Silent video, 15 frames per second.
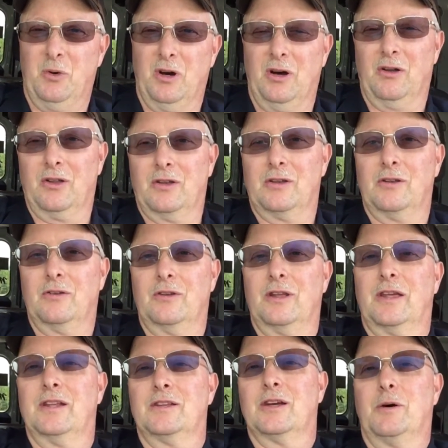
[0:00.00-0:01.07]
Well, when
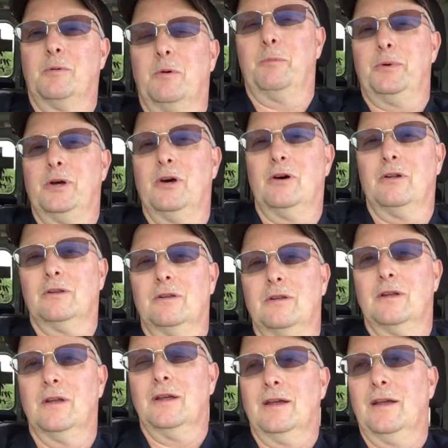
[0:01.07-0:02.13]
you get double billed,
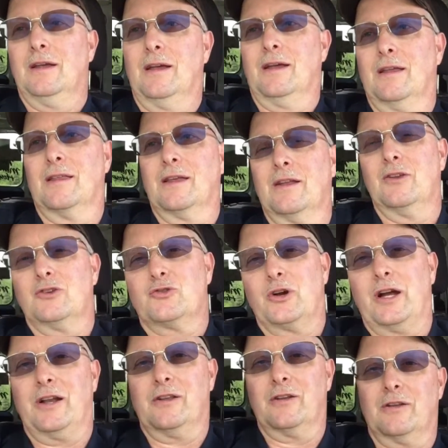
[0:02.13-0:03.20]
and then you
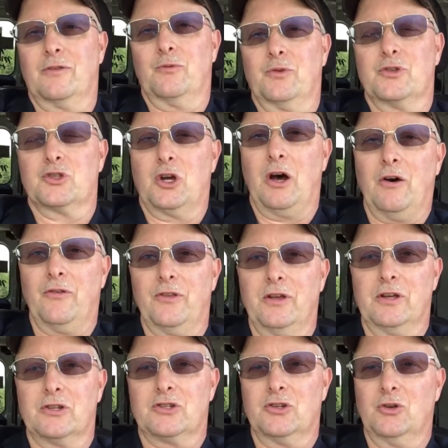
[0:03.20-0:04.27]
try to resolve
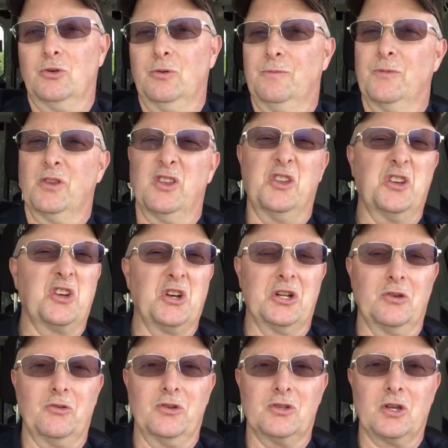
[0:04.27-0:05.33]
the issue, you
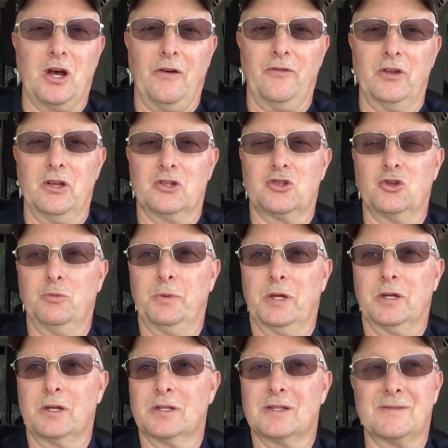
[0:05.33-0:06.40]
couldn't resolve the issue
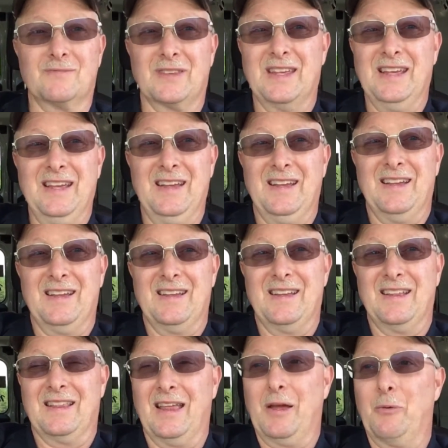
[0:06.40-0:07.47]
because
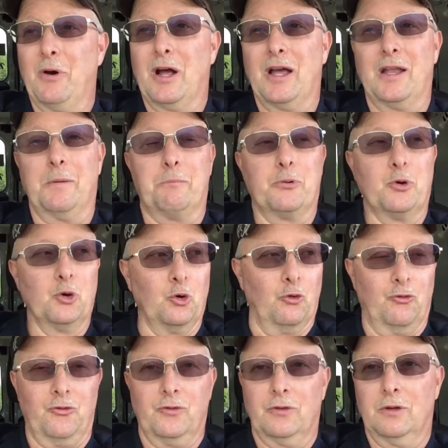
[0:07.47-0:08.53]
they wanted
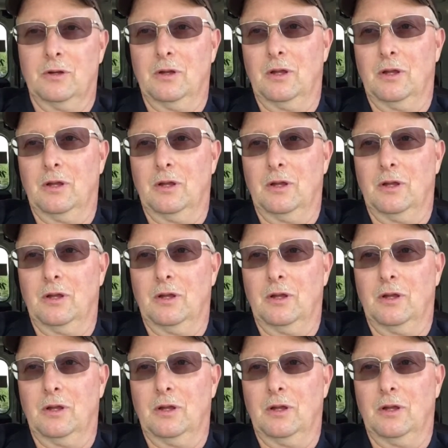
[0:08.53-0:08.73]
proof.